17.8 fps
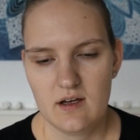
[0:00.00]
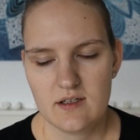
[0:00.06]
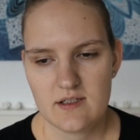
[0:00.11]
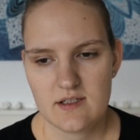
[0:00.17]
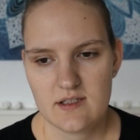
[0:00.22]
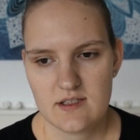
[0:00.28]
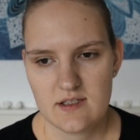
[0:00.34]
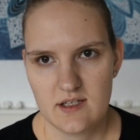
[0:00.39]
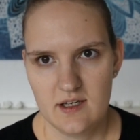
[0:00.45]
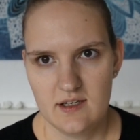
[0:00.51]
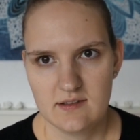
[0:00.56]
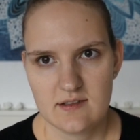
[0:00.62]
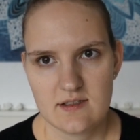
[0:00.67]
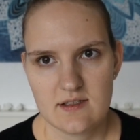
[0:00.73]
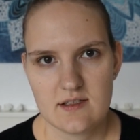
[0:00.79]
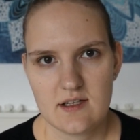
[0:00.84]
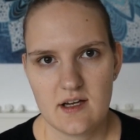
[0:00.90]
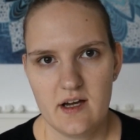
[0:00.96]

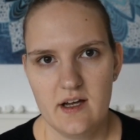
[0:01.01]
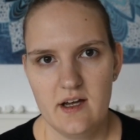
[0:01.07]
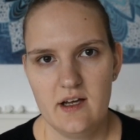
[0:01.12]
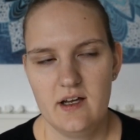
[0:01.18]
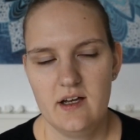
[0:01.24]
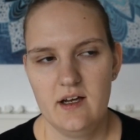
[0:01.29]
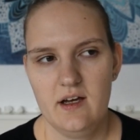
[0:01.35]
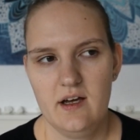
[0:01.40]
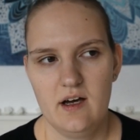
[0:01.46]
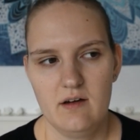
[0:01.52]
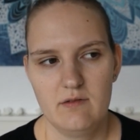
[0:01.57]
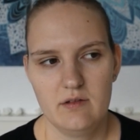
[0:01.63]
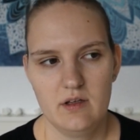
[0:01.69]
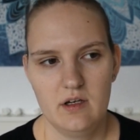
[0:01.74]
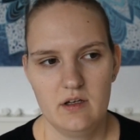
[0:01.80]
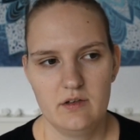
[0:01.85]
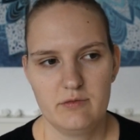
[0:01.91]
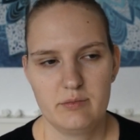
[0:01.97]
since I have a
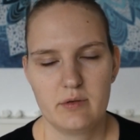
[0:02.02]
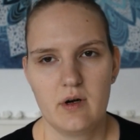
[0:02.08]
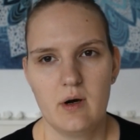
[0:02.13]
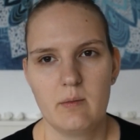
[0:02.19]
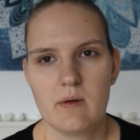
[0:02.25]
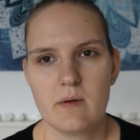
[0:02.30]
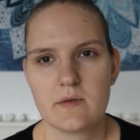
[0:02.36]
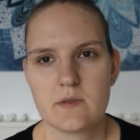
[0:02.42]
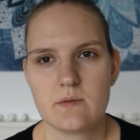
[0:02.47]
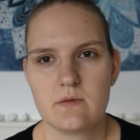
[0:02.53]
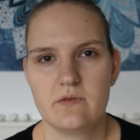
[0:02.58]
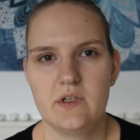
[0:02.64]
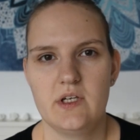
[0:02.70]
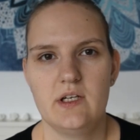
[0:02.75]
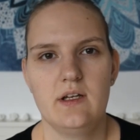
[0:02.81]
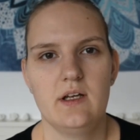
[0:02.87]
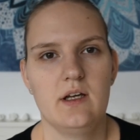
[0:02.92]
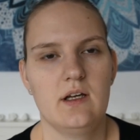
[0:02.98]
lot of problems with
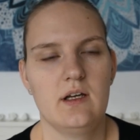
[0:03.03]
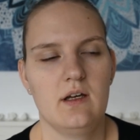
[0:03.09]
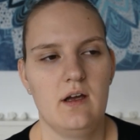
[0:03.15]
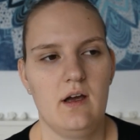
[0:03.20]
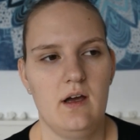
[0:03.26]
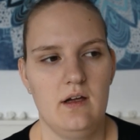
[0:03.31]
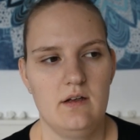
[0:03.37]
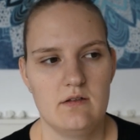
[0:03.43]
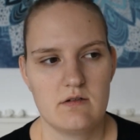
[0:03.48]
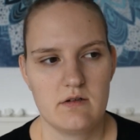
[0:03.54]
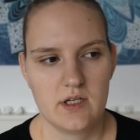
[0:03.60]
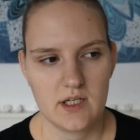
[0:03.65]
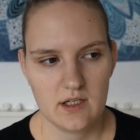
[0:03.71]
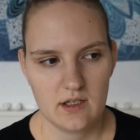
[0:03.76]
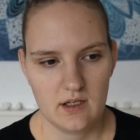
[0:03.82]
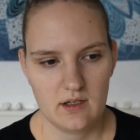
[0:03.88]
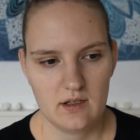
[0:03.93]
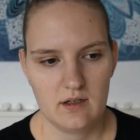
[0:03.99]
eating and
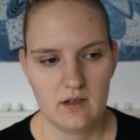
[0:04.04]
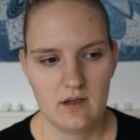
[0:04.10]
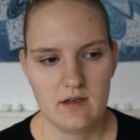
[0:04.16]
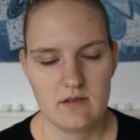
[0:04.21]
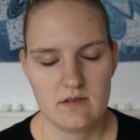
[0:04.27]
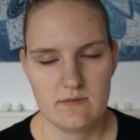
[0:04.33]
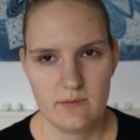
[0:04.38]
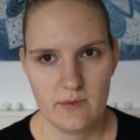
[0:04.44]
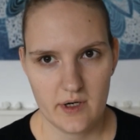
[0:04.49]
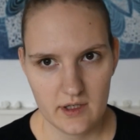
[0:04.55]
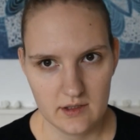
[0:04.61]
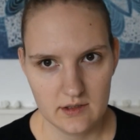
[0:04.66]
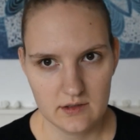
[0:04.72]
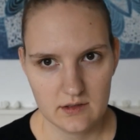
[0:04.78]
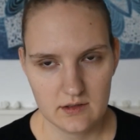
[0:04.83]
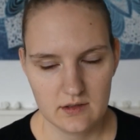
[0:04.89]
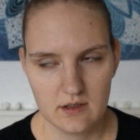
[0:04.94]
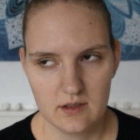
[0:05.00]
drinking as
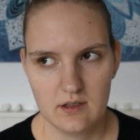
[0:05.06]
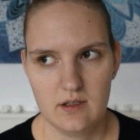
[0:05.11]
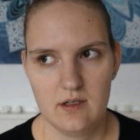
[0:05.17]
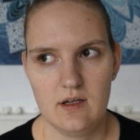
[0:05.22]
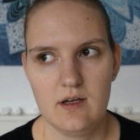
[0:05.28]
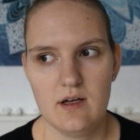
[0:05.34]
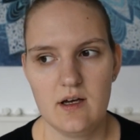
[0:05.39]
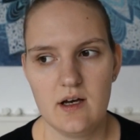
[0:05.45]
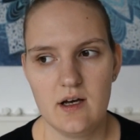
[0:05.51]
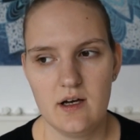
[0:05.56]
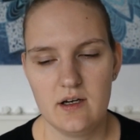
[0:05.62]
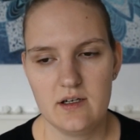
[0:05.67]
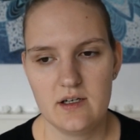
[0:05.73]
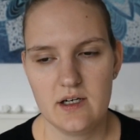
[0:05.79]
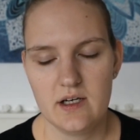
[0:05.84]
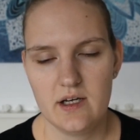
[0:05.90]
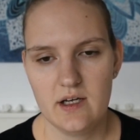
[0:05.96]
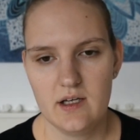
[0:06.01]
well,
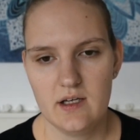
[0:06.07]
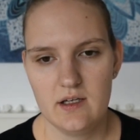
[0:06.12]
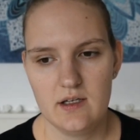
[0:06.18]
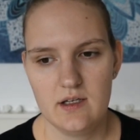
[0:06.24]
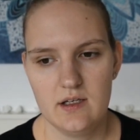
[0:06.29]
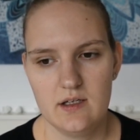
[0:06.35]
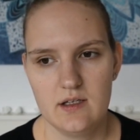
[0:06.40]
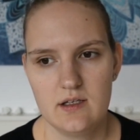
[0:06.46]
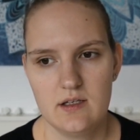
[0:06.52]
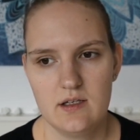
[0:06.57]
I